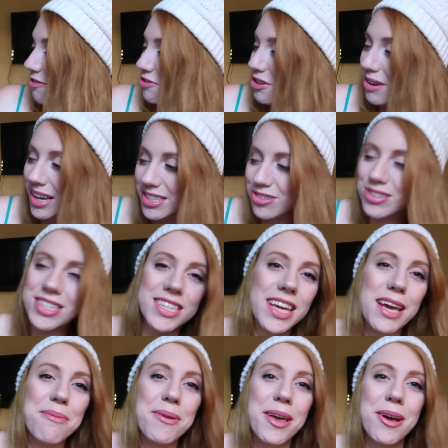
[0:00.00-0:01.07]
if you guys are into
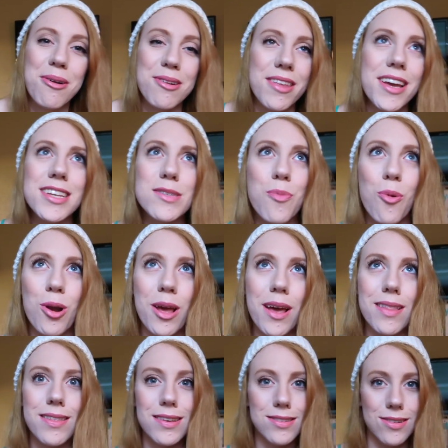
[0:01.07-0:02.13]
camping or like
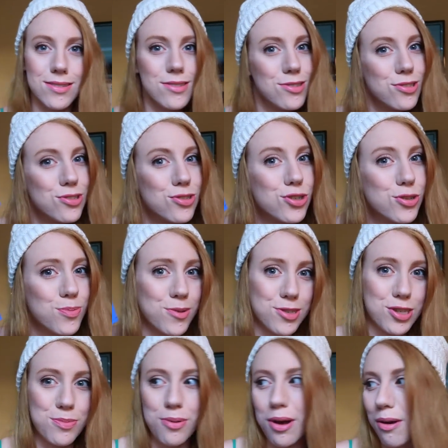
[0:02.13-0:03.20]
sporting these are super
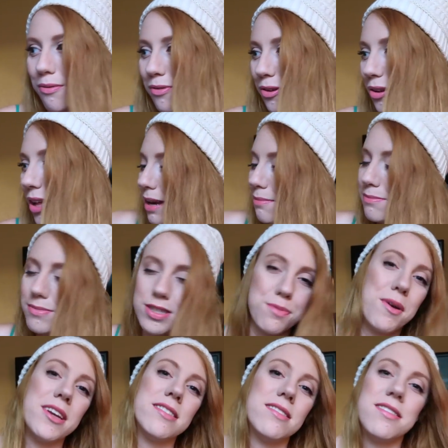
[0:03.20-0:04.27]
super helpful i'm
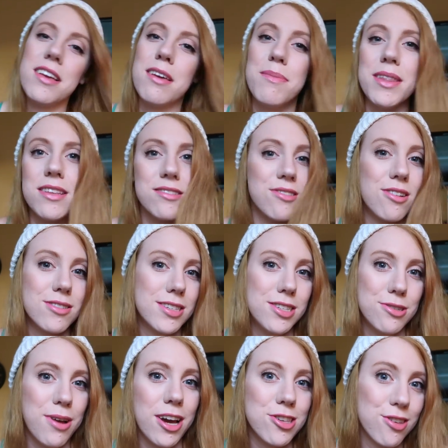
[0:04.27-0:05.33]
surprised it's taken me this long
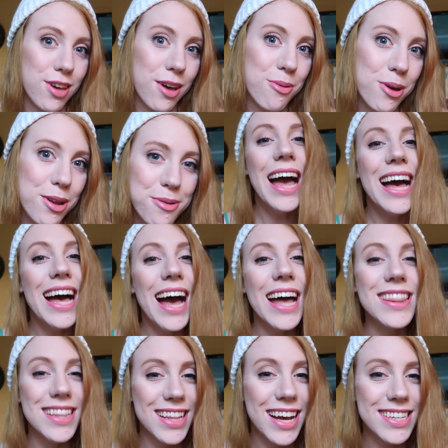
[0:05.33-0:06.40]
to actually get one
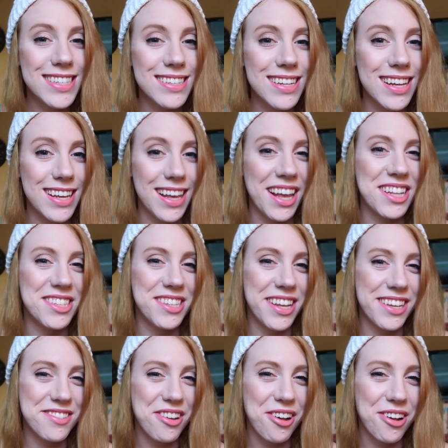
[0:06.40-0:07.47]
and the last thing in
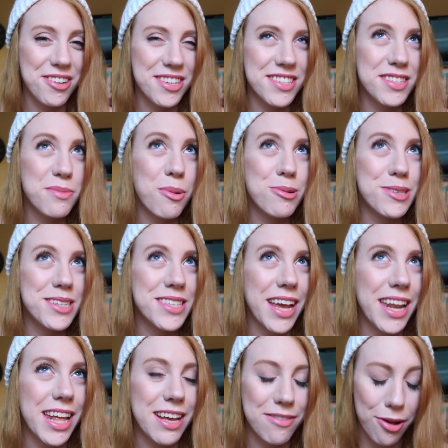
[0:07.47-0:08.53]
today's haul is the most
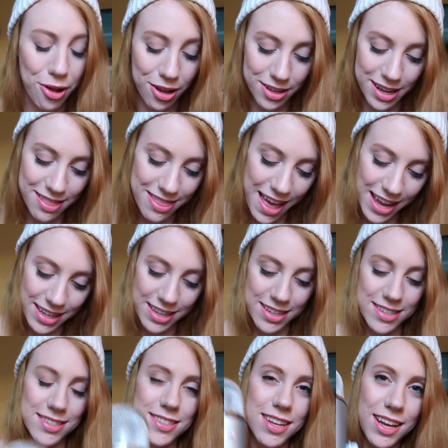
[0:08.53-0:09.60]
exciting of all and that
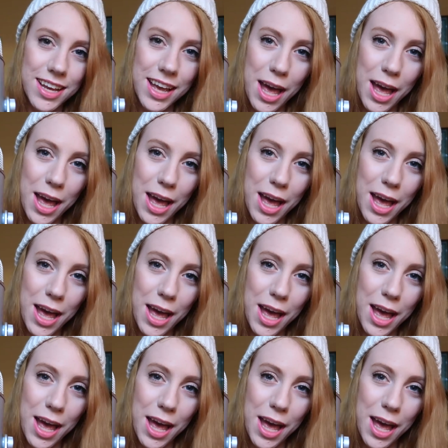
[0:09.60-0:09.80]
is